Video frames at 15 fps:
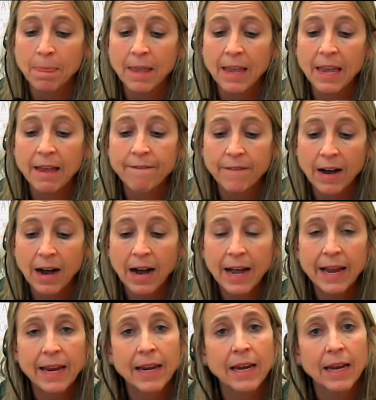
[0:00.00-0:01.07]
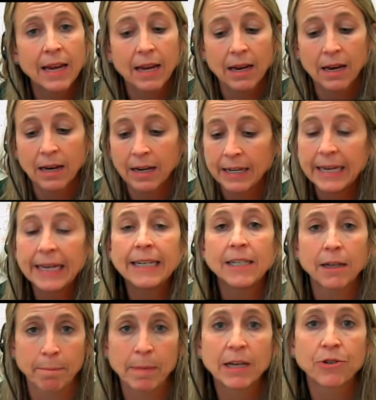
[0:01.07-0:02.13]
If I need
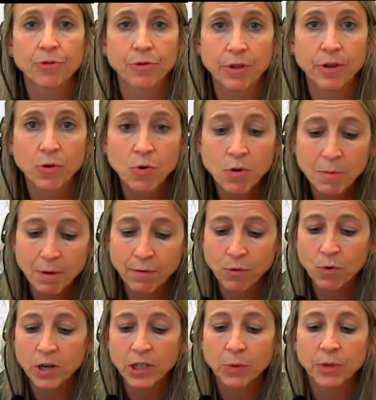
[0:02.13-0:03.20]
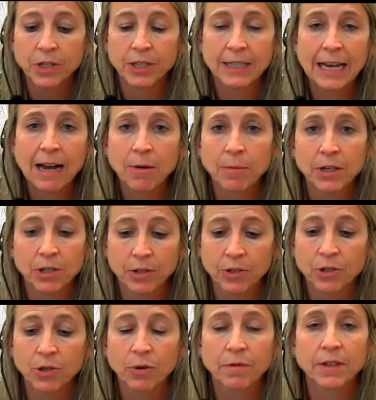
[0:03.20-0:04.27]
to measure the normal force, which is how much the
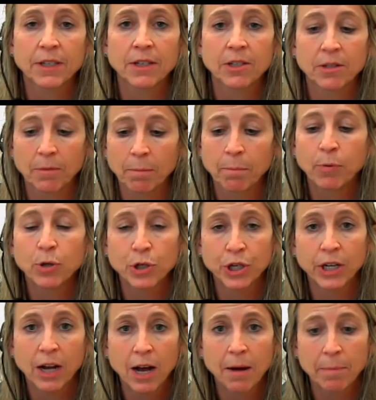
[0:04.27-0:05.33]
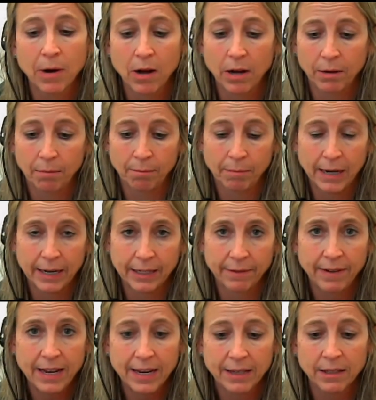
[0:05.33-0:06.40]
surface is pushing up on my
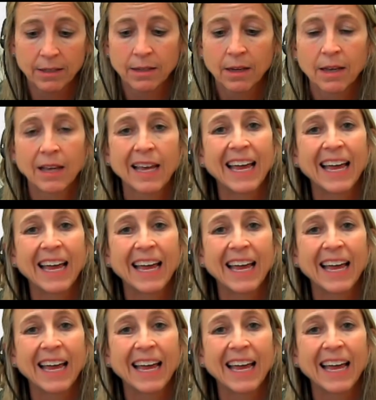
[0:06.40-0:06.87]
device,